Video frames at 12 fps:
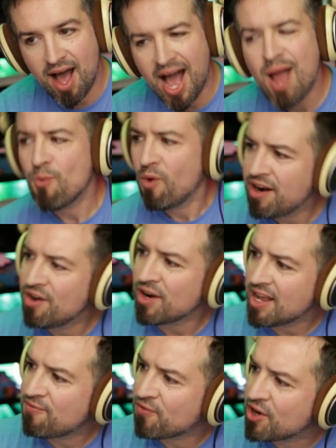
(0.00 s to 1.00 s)
I wonder
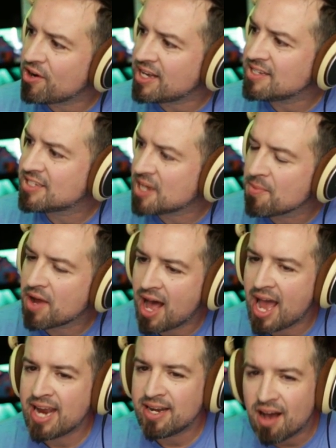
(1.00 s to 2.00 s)
if there is some
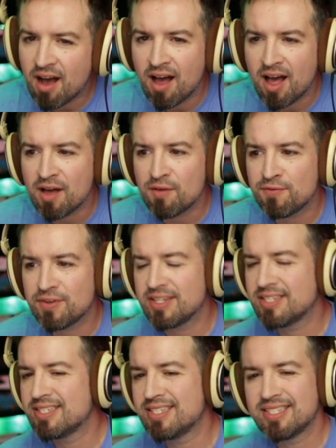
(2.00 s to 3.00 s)
kind of,
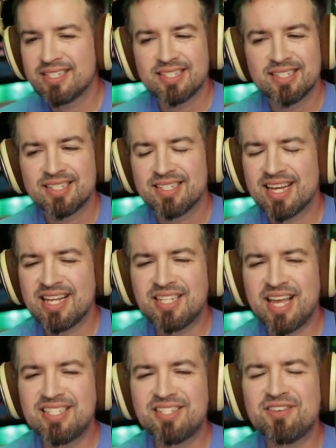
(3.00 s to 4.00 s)
Is,
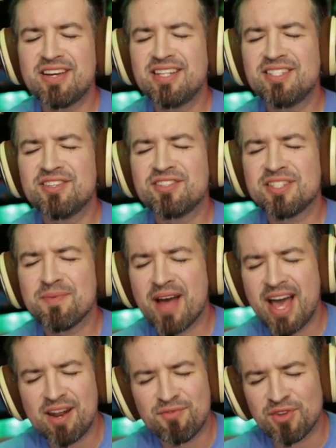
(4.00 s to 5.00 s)
is there, is there some
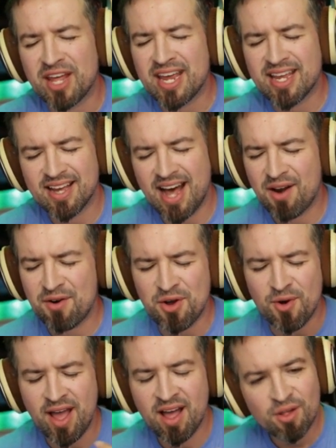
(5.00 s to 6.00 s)
kind of like, I don't
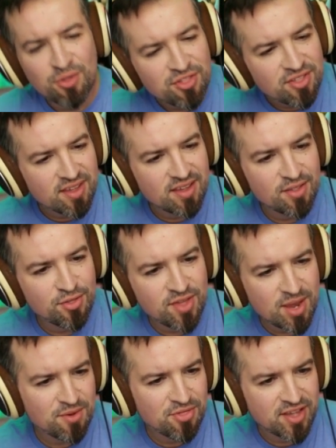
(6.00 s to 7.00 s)
know, health
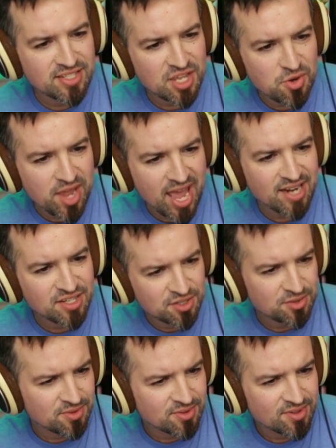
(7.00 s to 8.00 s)
thing with this that you can't
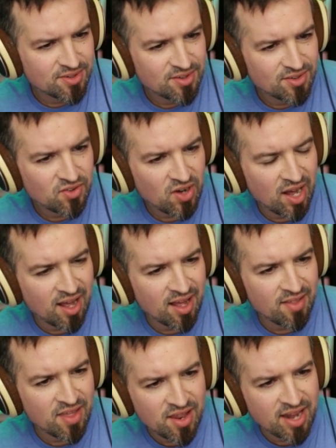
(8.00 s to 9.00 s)
do?
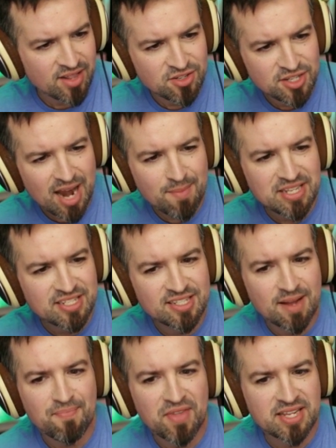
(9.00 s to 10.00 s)
Uh, they, like there's gotta be
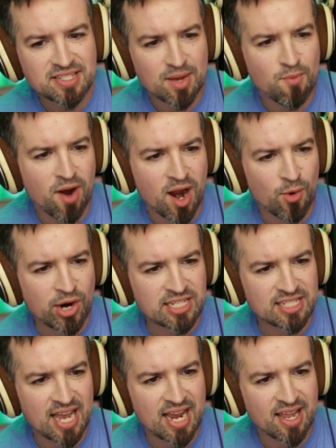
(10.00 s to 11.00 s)
something somewhere where
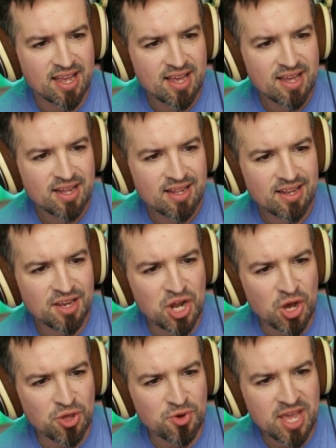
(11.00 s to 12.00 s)
it's like, you
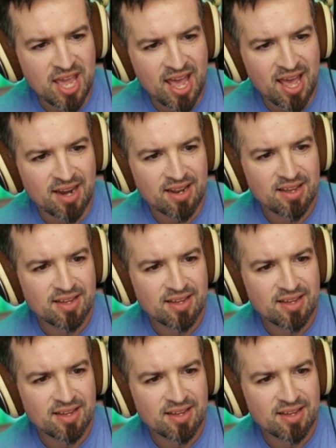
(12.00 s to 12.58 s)
know, you can't,